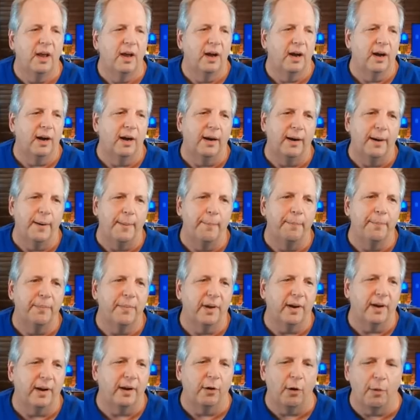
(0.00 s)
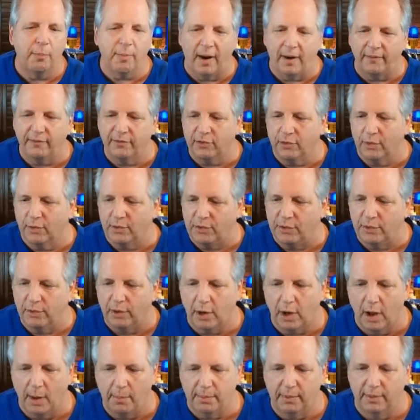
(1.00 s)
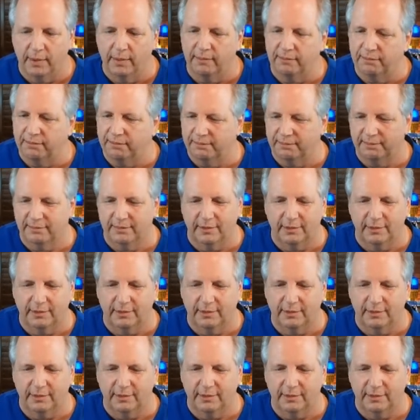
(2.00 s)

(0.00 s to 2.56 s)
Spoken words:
I hope I've shown you a couple of